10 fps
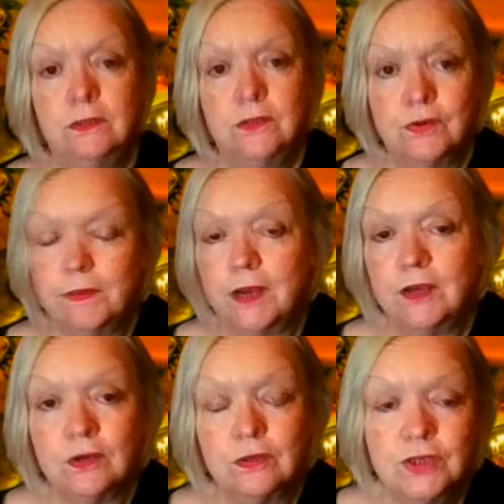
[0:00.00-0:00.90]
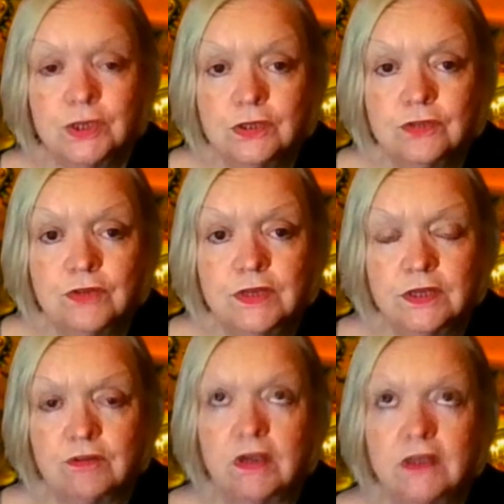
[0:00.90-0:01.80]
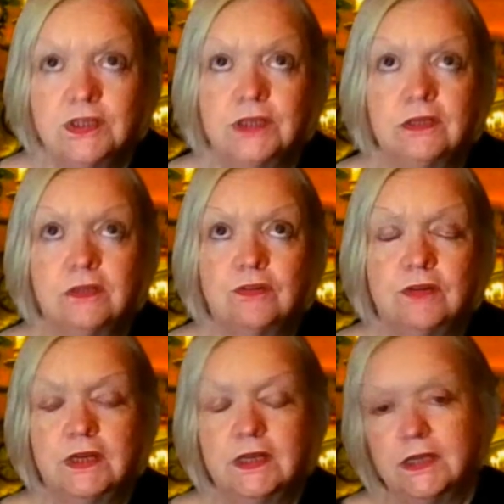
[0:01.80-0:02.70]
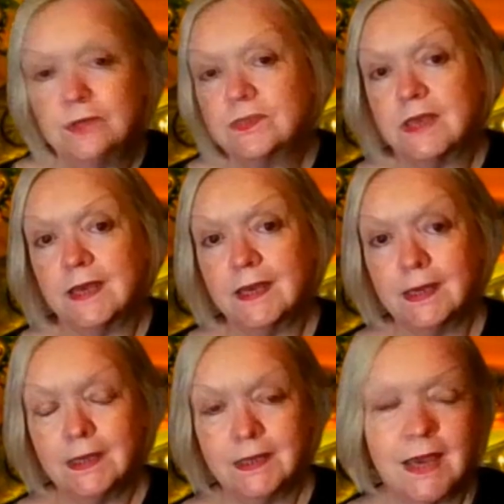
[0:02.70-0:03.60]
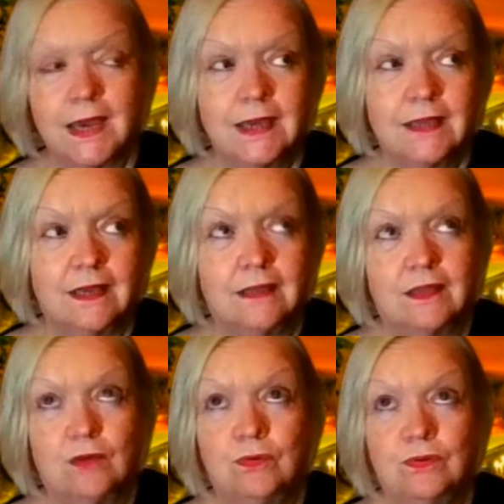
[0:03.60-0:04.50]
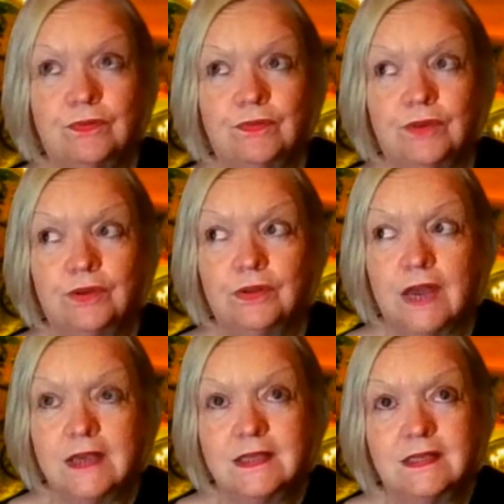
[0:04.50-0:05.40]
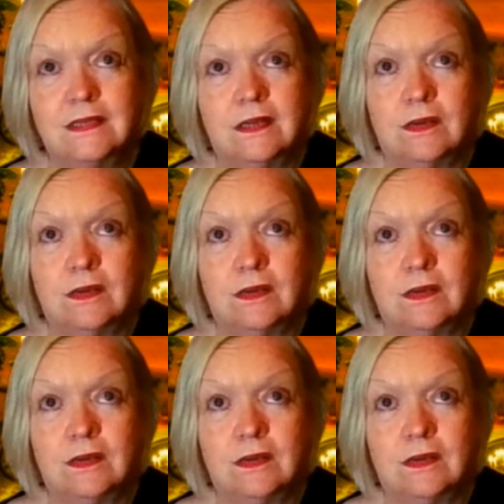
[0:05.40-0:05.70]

you talk about your children your grandchildren and you say yeah they're, they're wonderful i